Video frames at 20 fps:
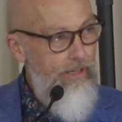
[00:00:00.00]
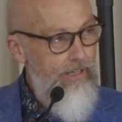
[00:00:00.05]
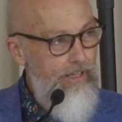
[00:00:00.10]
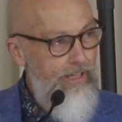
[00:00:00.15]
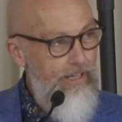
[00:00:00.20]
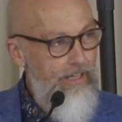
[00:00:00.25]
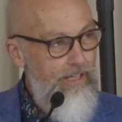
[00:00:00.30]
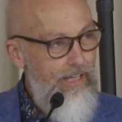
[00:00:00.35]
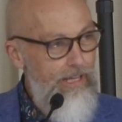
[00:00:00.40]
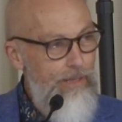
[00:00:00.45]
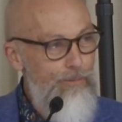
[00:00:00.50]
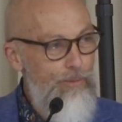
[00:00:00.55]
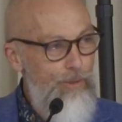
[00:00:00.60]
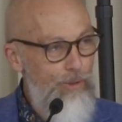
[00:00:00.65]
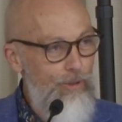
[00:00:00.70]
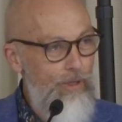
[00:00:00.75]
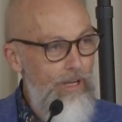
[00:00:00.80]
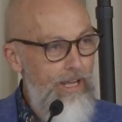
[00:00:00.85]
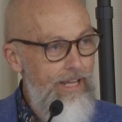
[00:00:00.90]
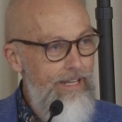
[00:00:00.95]
like a
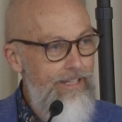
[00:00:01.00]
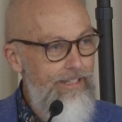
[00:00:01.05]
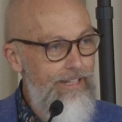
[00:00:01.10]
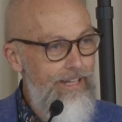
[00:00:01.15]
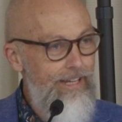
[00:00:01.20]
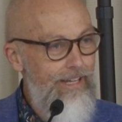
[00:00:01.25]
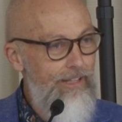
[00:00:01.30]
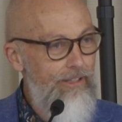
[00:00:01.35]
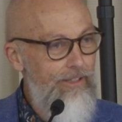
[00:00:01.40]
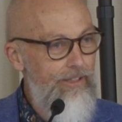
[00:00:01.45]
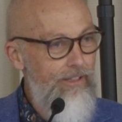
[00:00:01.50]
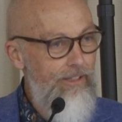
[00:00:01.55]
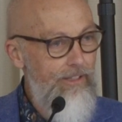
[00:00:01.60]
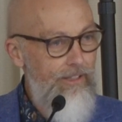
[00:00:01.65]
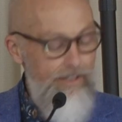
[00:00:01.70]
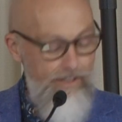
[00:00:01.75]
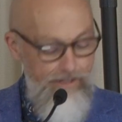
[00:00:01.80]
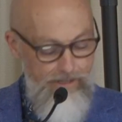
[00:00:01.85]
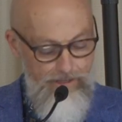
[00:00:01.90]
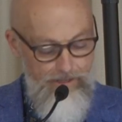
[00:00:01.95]
keep-your-head-down
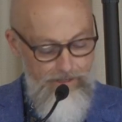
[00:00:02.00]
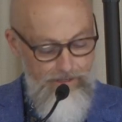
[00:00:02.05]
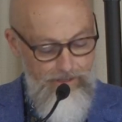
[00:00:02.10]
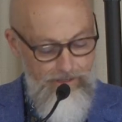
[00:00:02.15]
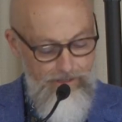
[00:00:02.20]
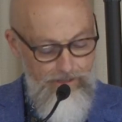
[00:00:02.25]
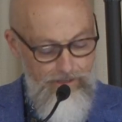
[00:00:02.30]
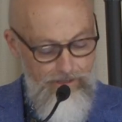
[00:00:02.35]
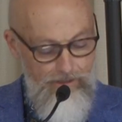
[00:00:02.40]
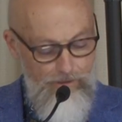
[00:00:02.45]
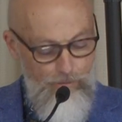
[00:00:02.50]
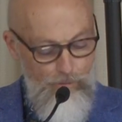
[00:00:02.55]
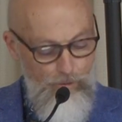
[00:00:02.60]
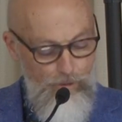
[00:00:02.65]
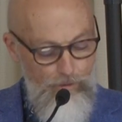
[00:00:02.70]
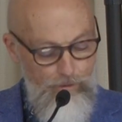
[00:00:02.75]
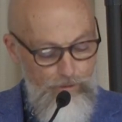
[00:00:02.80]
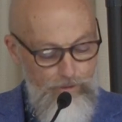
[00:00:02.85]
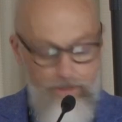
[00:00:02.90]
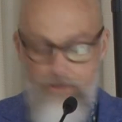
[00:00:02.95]

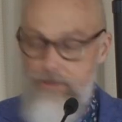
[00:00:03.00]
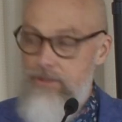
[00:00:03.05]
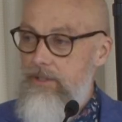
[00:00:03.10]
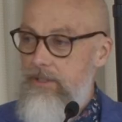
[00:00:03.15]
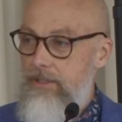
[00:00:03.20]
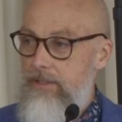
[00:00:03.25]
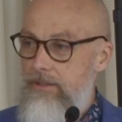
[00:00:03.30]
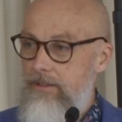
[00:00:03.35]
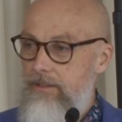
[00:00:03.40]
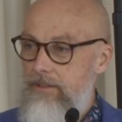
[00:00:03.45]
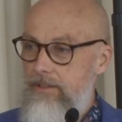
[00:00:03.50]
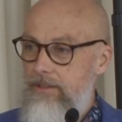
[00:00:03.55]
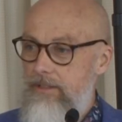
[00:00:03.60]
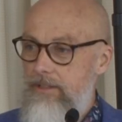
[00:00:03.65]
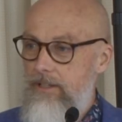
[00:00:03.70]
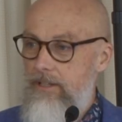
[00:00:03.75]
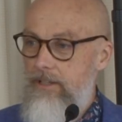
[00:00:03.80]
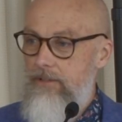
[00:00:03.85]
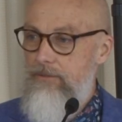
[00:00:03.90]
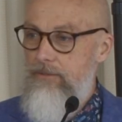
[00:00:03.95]
world, doesn't it?
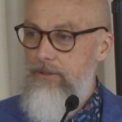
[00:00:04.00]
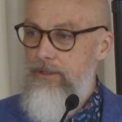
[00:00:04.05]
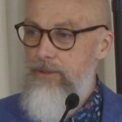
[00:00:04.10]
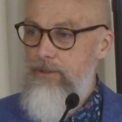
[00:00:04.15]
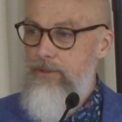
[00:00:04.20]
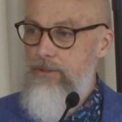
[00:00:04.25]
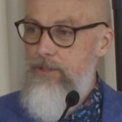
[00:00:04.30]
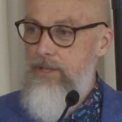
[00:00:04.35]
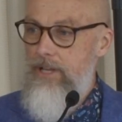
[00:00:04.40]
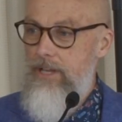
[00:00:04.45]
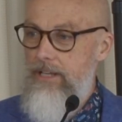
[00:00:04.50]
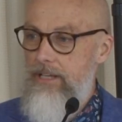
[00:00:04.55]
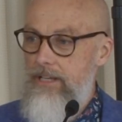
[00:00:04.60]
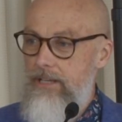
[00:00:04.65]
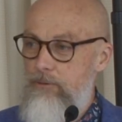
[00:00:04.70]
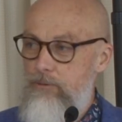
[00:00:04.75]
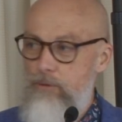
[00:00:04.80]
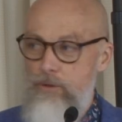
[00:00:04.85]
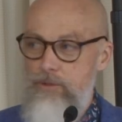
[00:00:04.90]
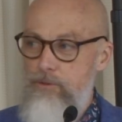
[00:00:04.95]
It feels like
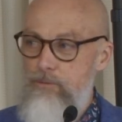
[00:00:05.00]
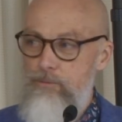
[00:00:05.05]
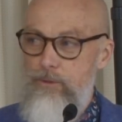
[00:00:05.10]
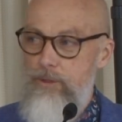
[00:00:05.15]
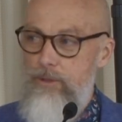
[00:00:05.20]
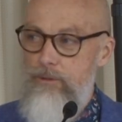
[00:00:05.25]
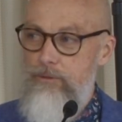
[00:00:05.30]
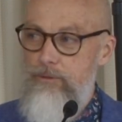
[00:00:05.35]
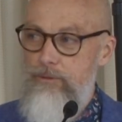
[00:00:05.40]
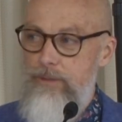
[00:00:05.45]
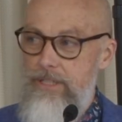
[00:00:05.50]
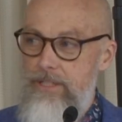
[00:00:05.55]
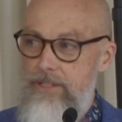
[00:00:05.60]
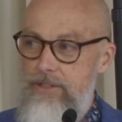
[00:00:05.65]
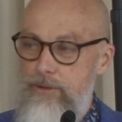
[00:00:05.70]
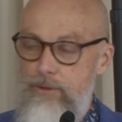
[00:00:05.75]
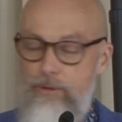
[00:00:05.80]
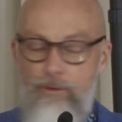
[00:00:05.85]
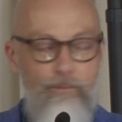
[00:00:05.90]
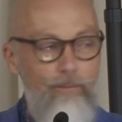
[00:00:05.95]
it wasn't what we
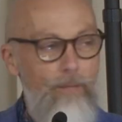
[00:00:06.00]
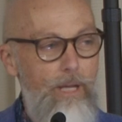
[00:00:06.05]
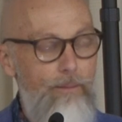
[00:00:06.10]
thought